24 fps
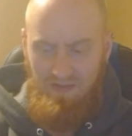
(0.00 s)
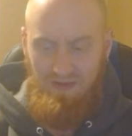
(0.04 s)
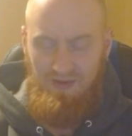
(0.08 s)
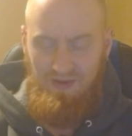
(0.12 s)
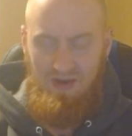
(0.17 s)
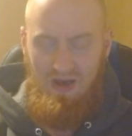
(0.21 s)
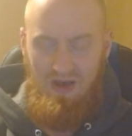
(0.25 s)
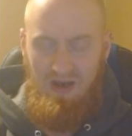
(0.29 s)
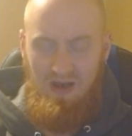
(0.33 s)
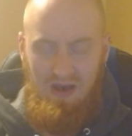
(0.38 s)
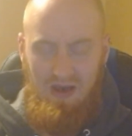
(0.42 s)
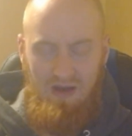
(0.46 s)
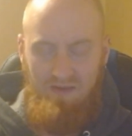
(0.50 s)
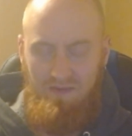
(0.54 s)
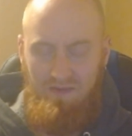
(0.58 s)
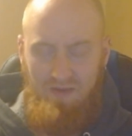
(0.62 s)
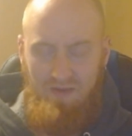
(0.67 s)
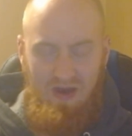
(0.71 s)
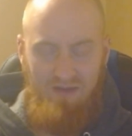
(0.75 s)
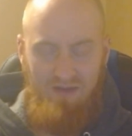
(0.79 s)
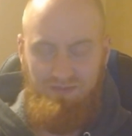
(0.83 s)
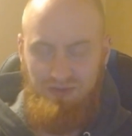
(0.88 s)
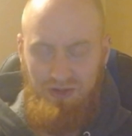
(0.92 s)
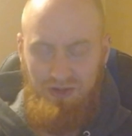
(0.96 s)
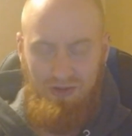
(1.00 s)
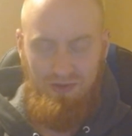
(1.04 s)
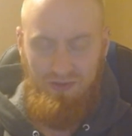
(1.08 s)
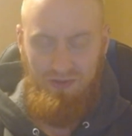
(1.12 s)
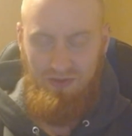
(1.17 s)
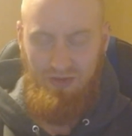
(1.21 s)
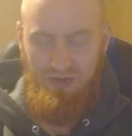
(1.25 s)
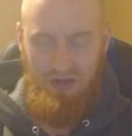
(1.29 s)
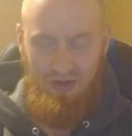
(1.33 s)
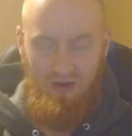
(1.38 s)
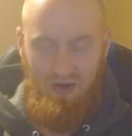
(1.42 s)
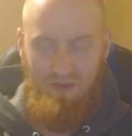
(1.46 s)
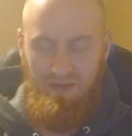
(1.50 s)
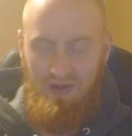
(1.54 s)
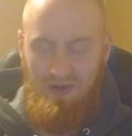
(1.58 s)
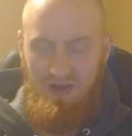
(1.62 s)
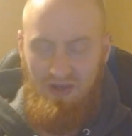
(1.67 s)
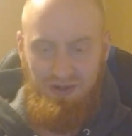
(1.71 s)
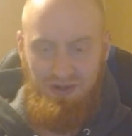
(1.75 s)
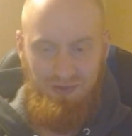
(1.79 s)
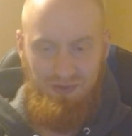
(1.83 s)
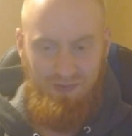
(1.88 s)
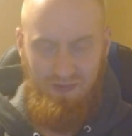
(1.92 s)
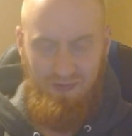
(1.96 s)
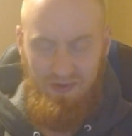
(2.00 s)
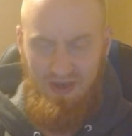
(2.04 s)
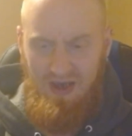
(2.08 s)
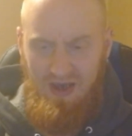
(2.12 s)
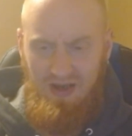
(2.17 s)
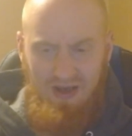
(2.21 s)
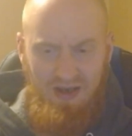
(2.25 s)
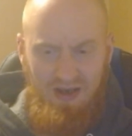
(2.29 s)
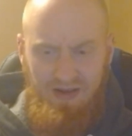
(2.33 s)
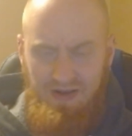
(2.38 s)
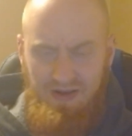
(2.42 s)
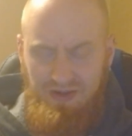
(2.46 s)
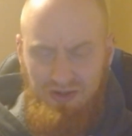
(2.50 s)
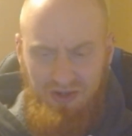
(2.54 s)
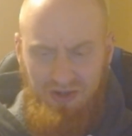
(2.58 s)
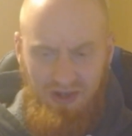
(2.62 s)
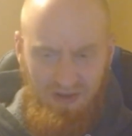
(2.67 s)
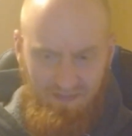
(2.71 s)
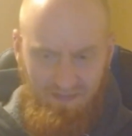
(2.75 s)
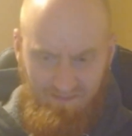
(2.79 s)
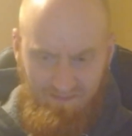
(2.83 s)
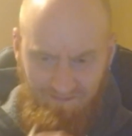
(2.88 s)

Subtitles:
I have absolutely no place for that kind of shit.